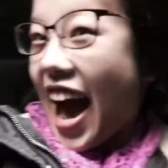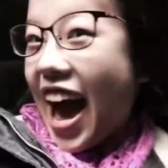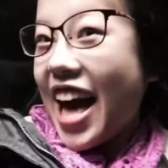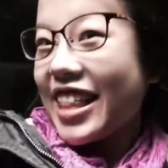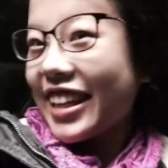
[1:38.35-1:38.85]

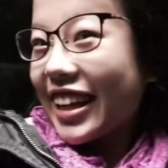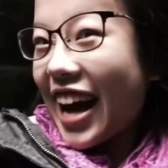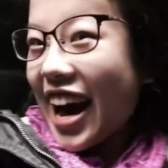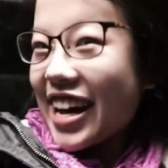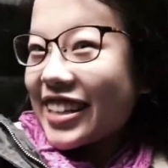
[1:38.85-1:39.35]
And
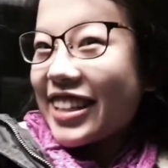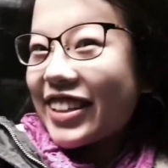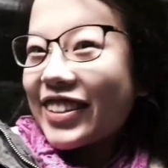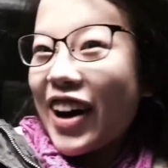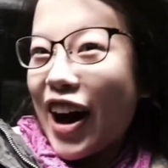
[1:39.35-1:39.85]
guys, I
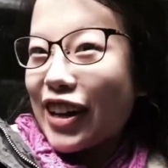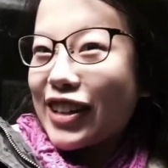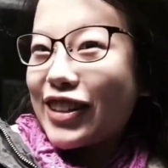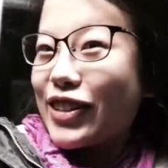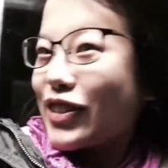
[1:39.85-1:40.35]
don't know how
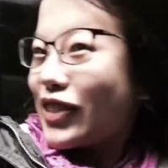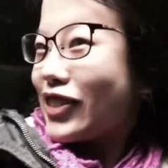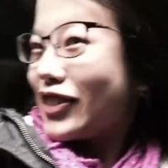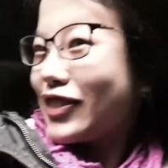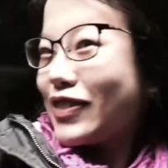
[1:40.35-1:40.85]
to
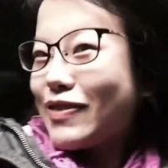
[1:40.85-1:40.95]
do